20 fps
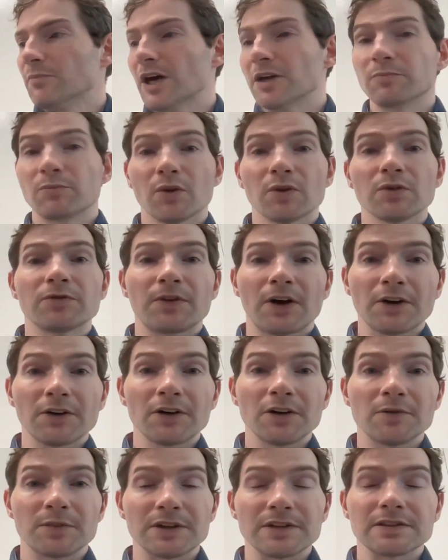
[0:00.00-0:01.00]
by Paul
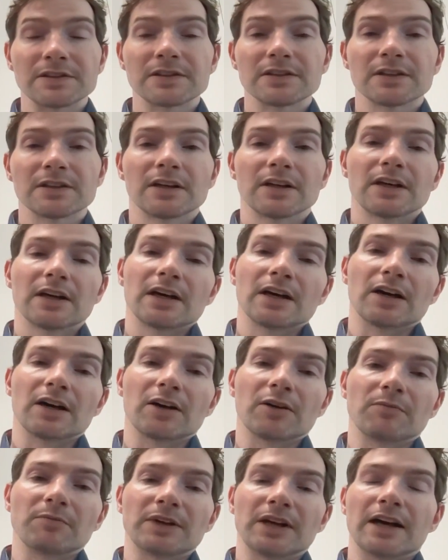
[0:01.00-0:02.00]
Farabend
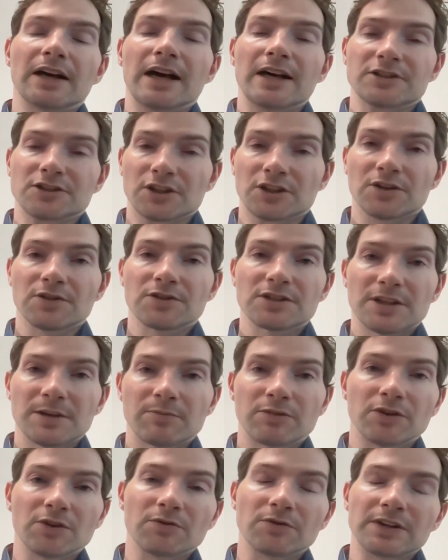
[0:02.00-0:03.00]
as a
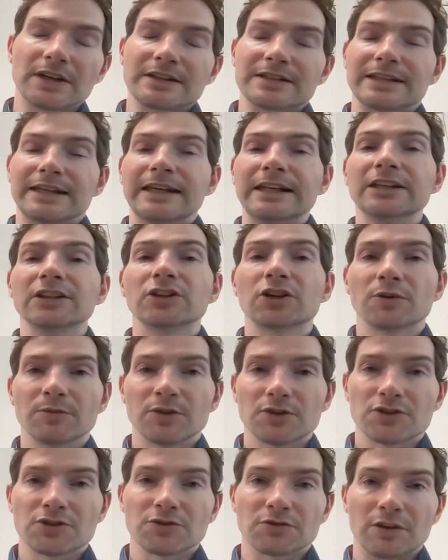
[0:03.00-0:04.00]
concept known as
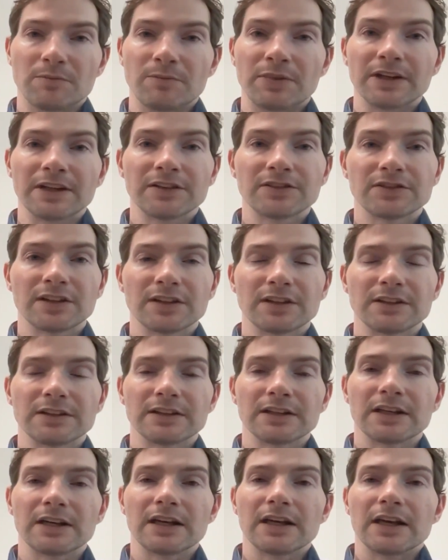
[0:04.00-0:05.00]
incommensurability.
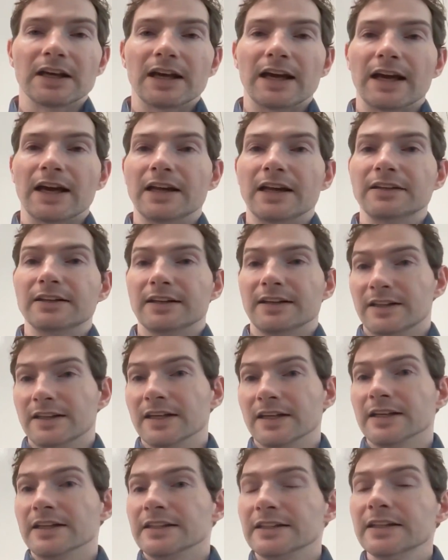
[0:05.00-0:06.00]
And
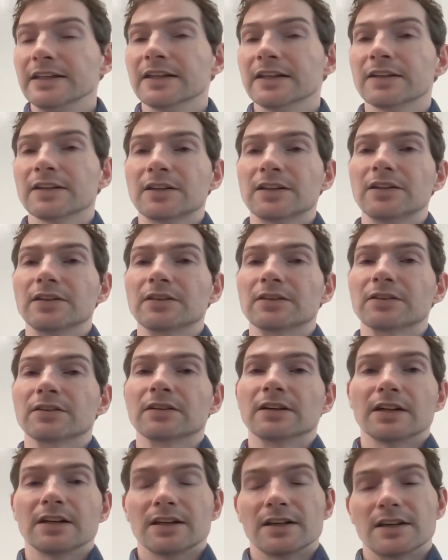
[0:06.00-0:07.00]
the idea here
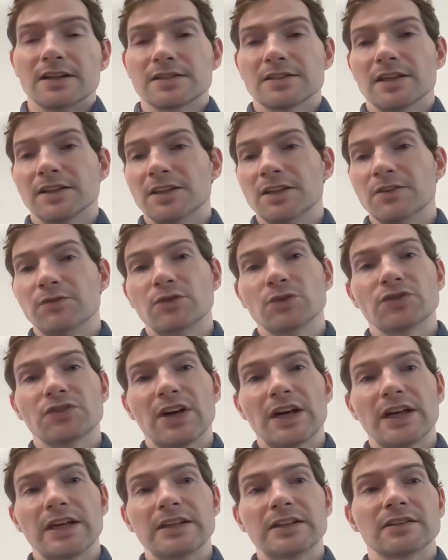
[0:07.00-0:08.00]
is that if you
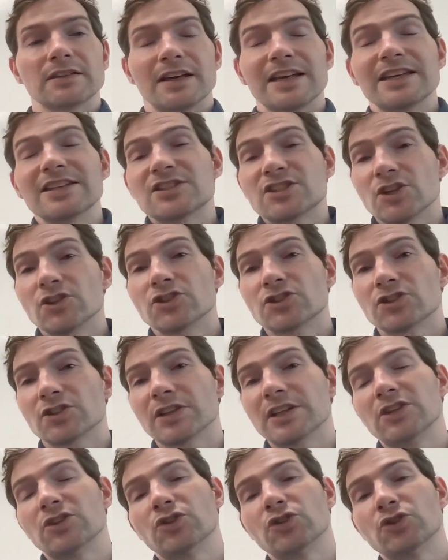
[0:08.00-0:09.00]
take
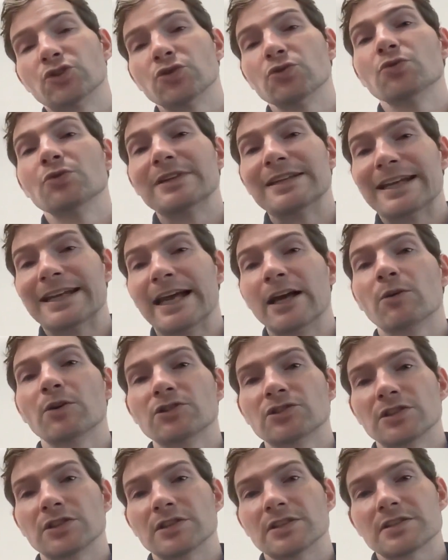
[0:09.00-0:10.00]
essentially two
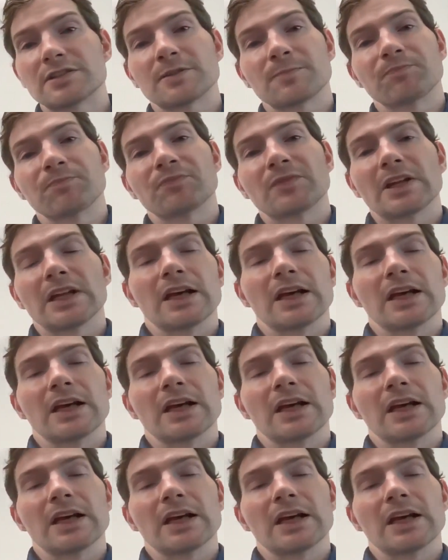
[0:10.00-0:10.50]
languages,